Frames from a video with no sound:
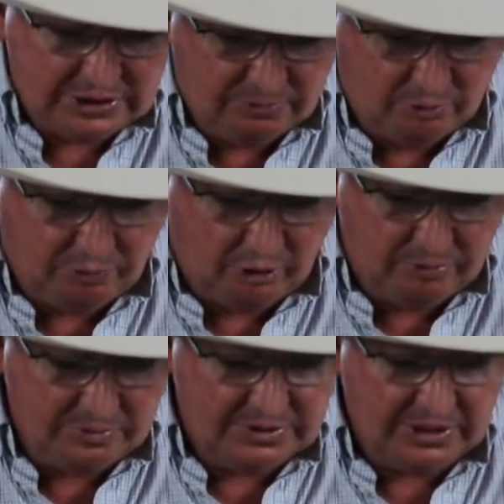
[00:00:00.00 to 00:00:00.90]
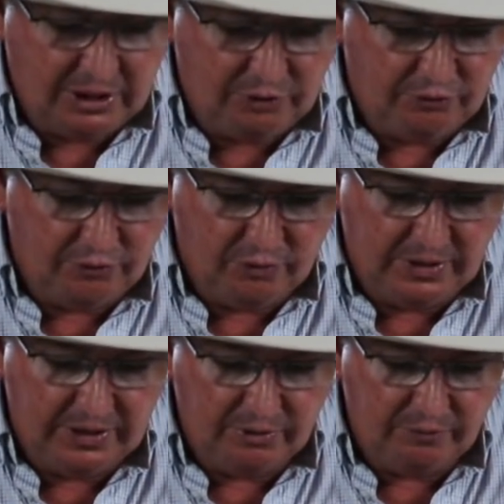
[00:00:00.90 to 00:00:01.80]
some more problems to go through
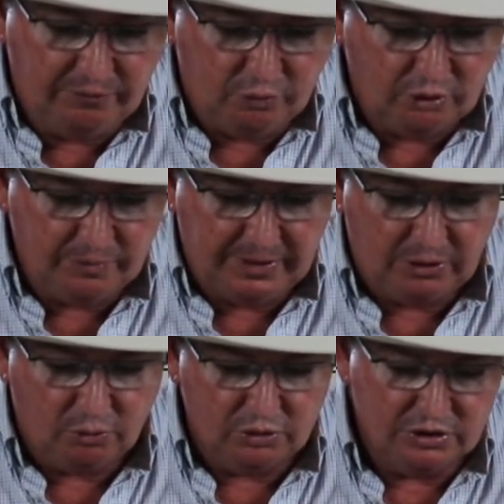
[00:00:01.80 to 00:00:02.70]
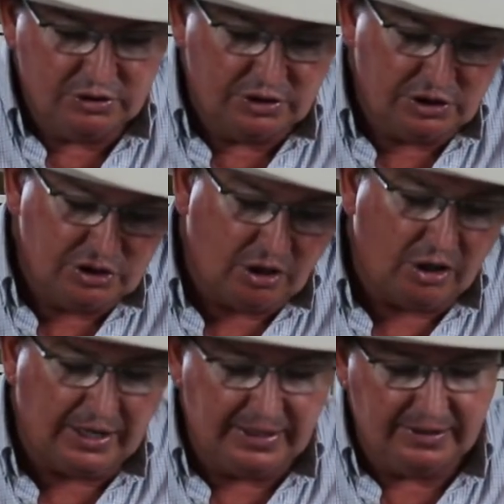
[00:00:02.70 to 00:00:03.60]
here. We've talked about horses that
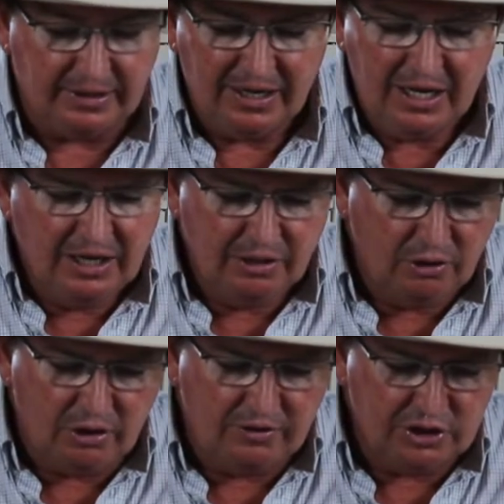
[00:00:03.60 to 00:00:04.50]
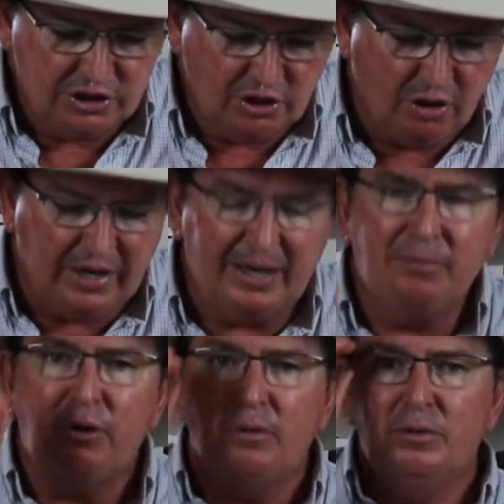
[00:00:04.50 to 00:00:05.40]
shy, and a lot of the shying
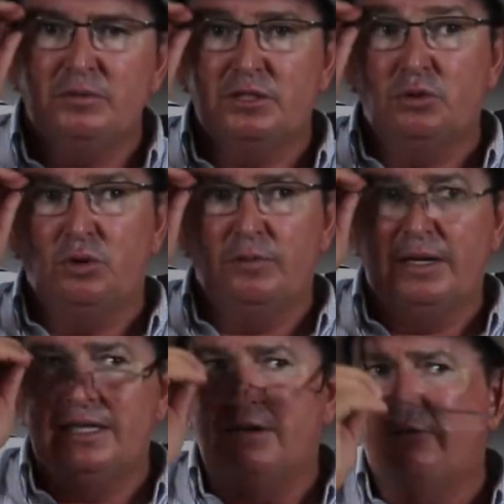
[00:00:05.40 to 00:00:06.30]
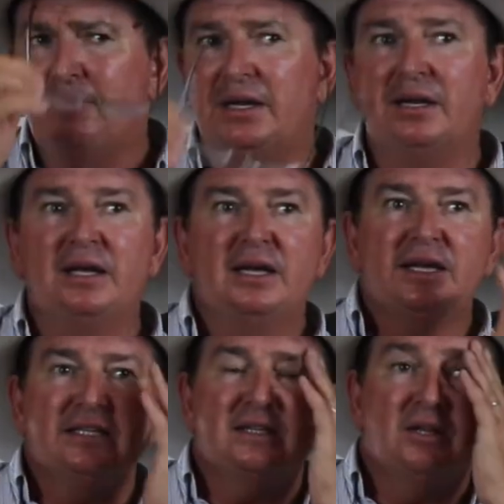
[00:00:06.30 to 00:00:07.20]
problems, talk about that for a minute,
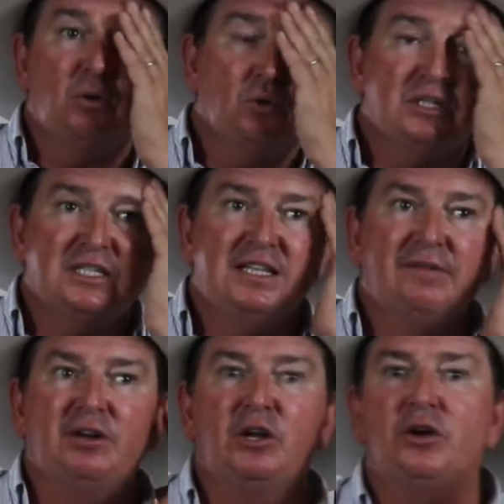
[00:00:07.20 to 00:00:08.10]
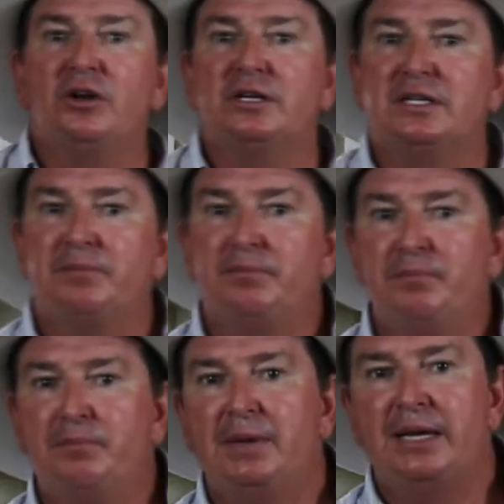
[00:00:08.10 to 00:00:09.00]
is that the horse has never learnt to
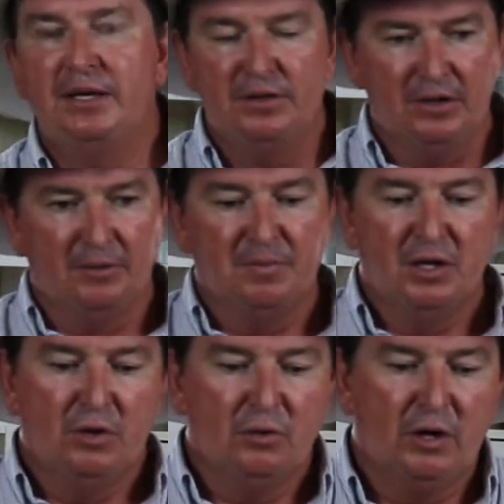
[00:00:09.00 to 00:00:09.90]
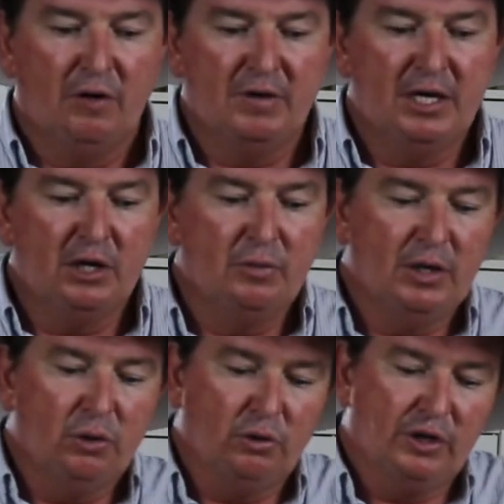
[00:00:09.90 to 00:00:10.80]
be in the, over here we
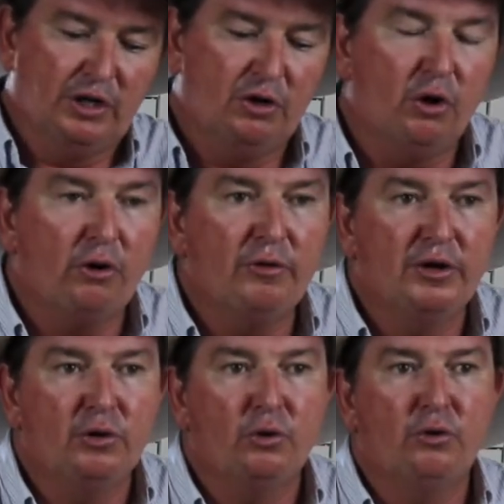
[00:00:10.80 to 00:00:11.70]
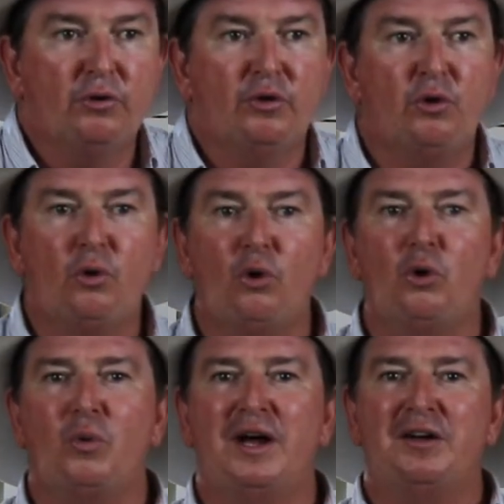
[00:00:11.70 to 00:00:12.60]
call it a corridor or the
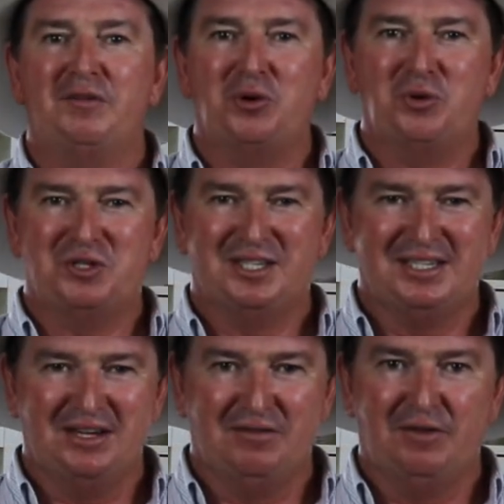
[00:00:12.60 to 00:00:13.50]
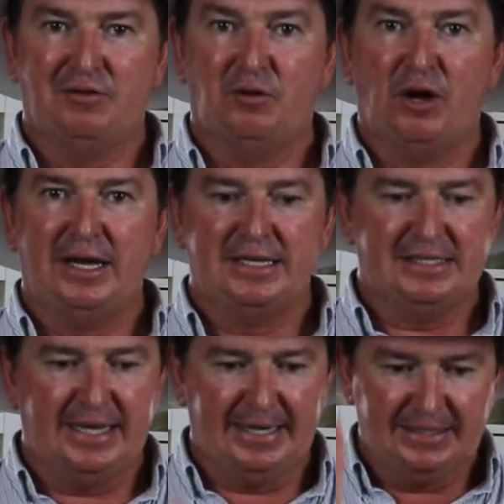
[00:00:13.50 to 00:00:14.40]
hallway of the horse's, of the rider's
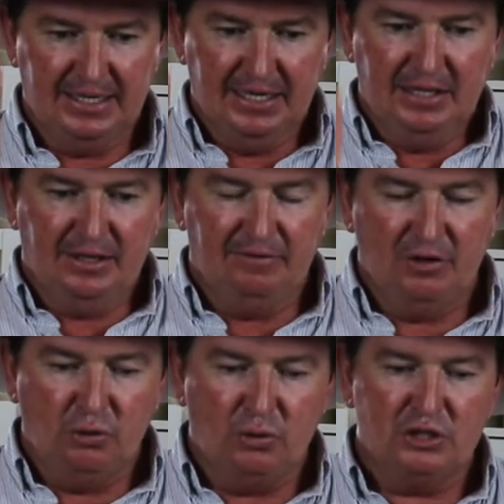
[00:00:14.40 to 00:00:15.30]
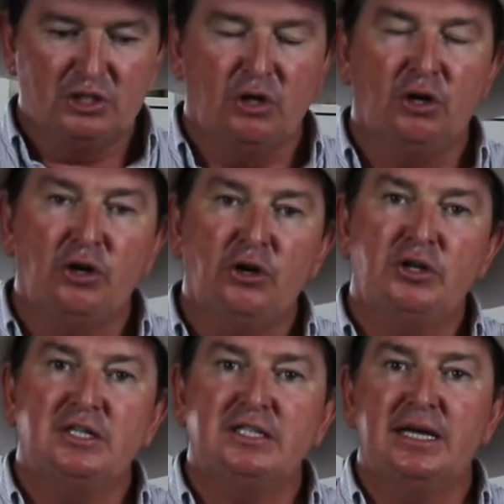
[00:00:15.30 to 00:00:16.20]
legs. The horse has not
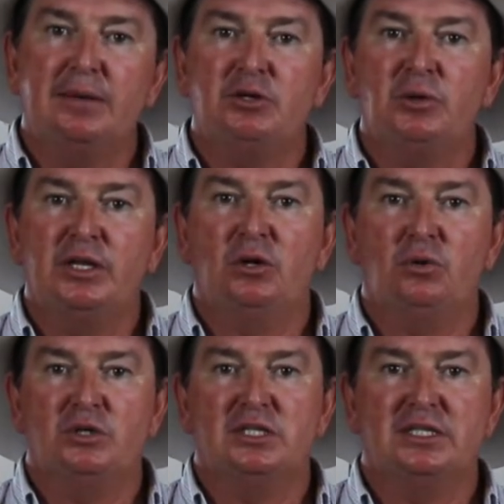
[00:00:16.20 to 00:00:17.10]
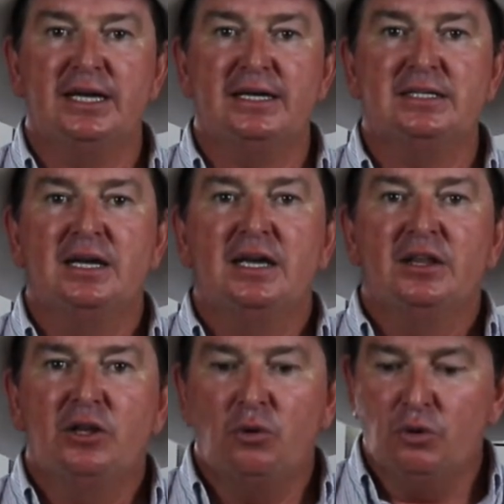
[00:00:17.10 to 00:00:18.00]
learnt to stay between the horse's legs.
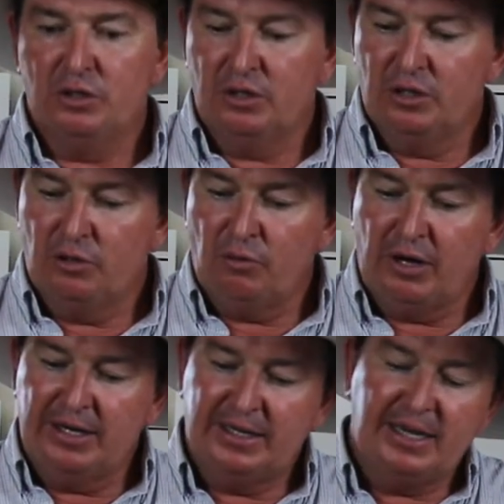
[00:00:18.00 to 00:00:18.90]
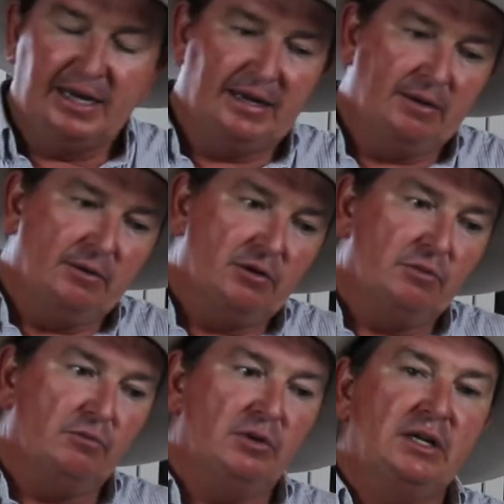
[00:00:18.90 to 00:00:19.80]
The rider can't
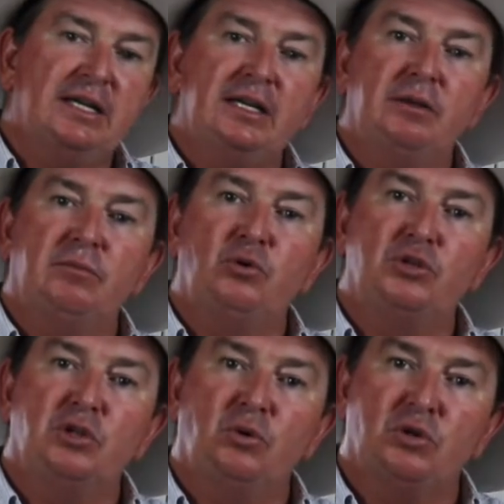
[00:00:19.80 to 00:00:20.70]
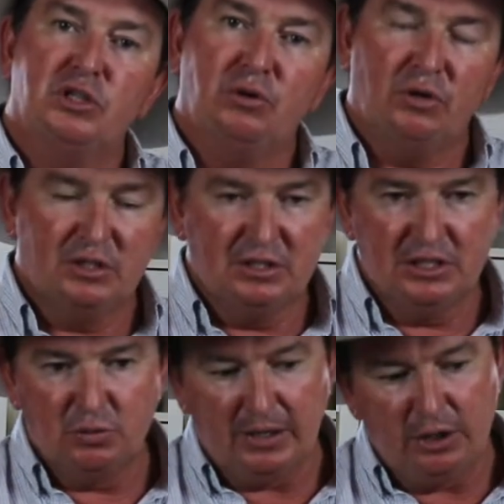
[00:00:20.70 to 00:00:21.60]
push the horse across
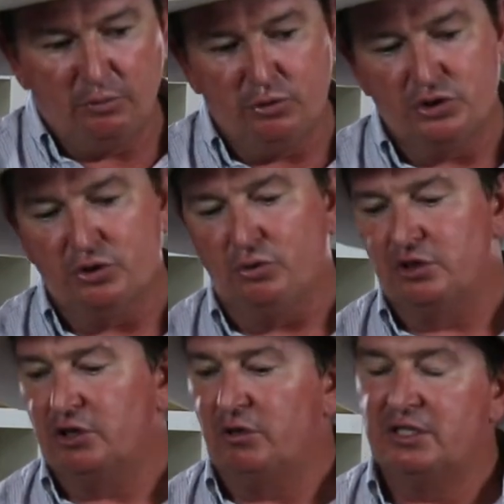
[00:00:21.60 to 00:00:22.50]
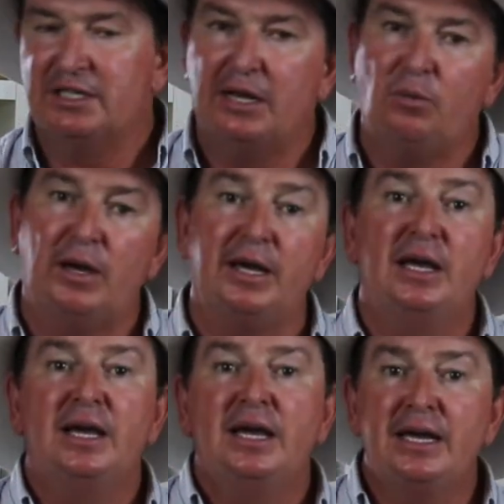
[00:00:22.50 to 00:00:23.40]
this way or push the horse across that way,
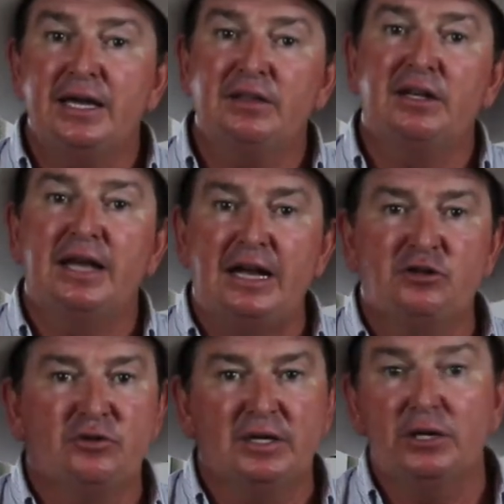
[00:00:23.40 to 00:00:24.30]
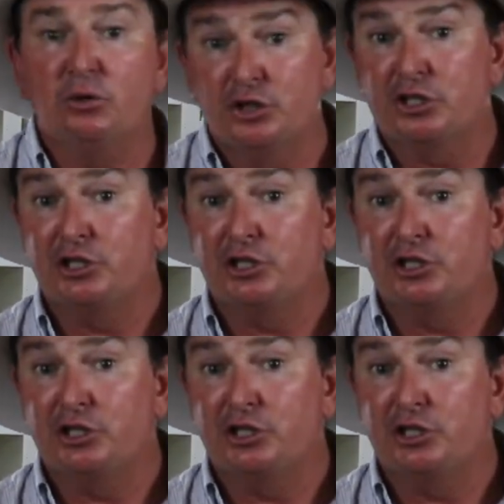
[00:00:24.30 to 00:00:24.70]
either laterally or just